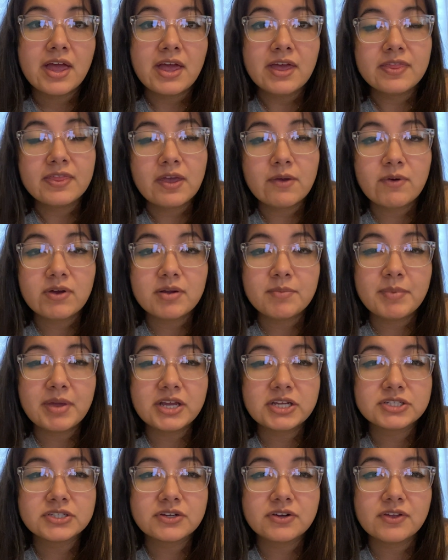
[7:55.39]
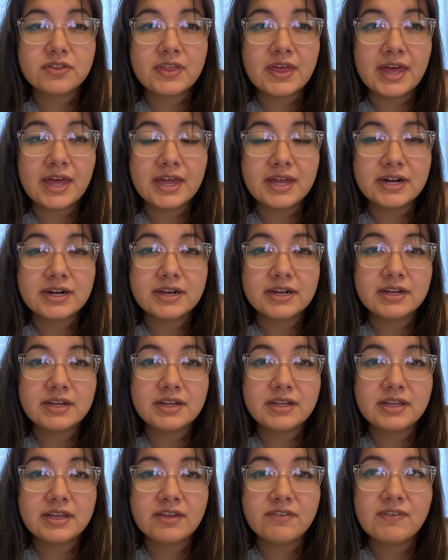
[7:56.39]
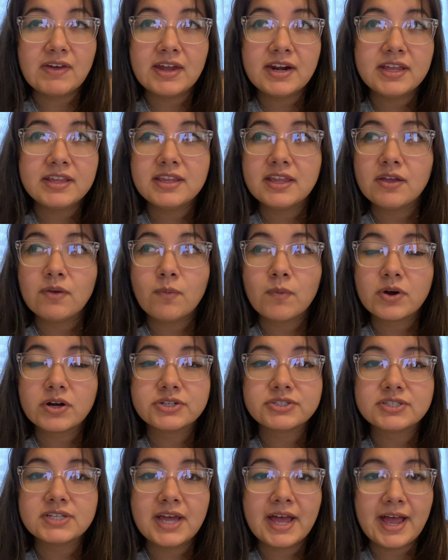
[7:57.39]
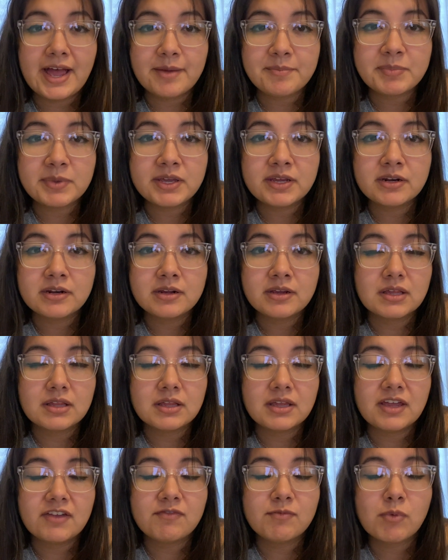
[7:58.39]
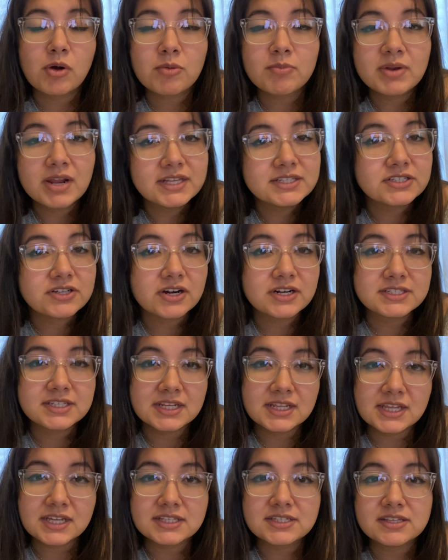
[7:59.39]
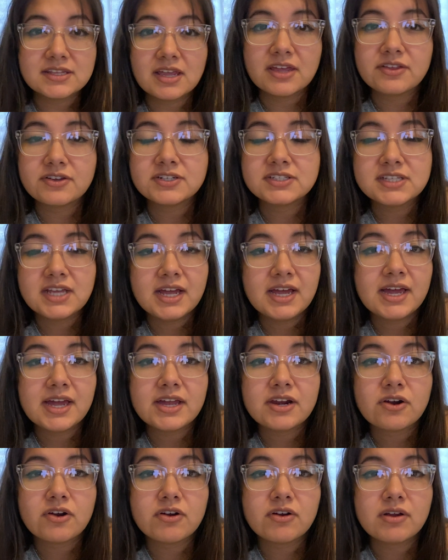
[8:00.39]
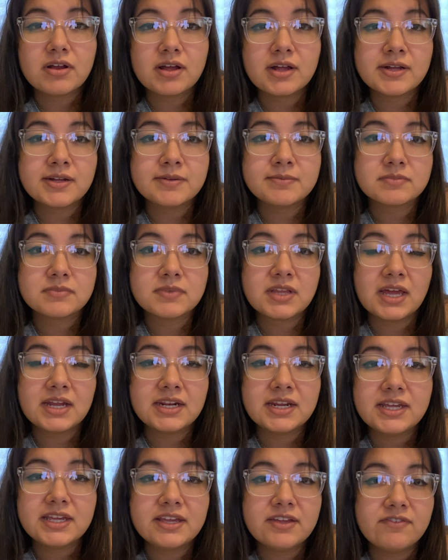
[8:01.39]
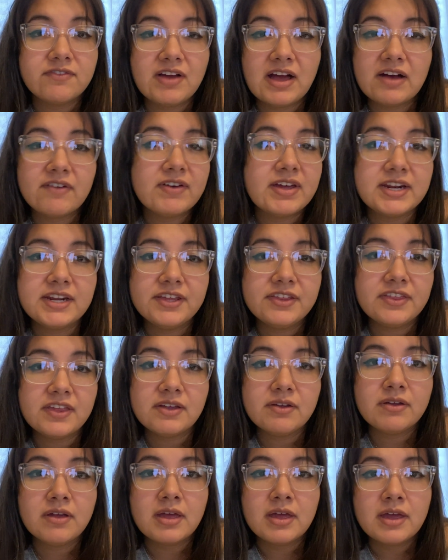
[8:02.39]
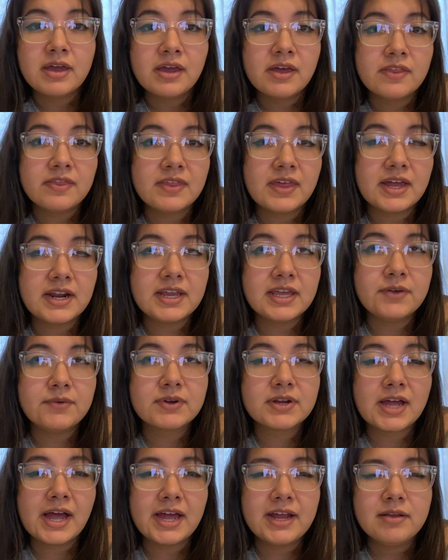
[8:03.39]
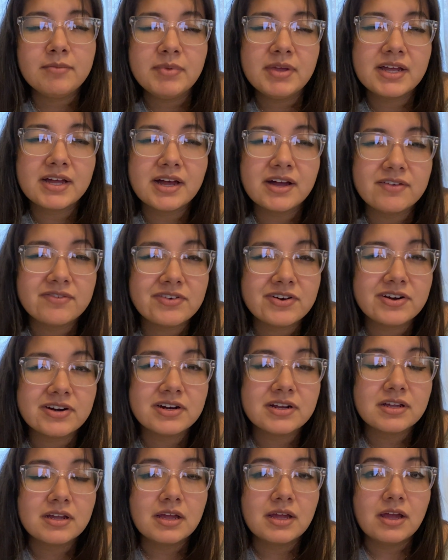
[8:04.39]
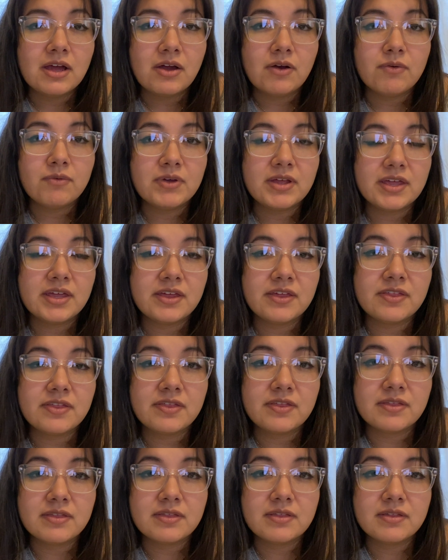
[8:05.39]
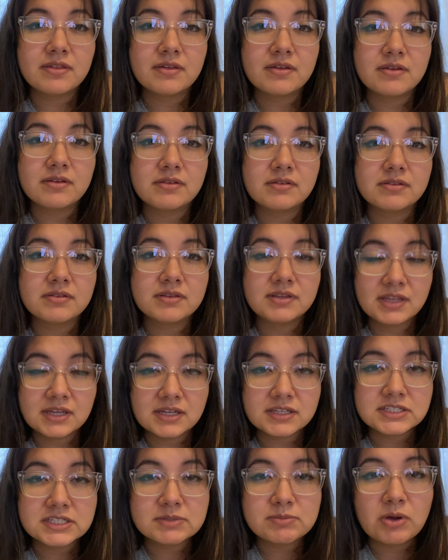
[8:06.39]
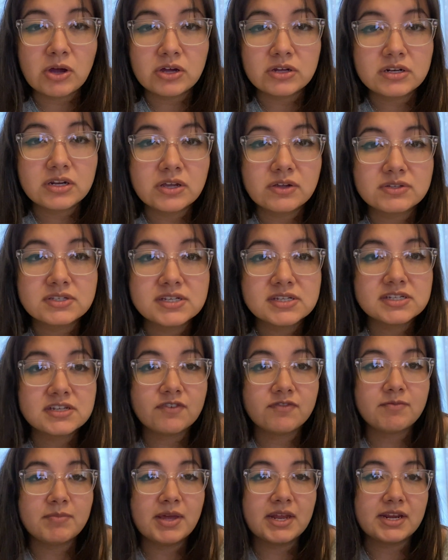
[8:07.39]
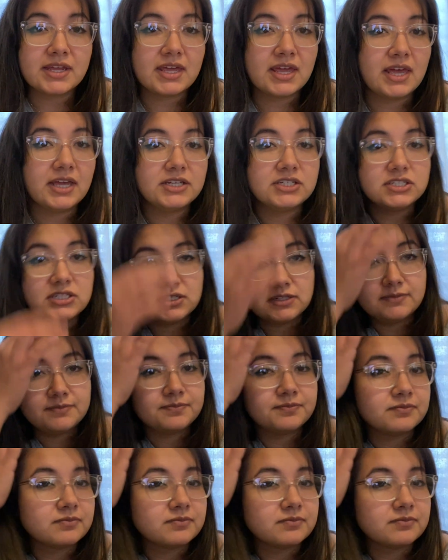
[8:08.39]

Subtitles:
They want to make sure that if anything were to happen, if more blood started to leak to the side, or that leaky valve, anything, that he would kind of be covered with the small dosage of medication.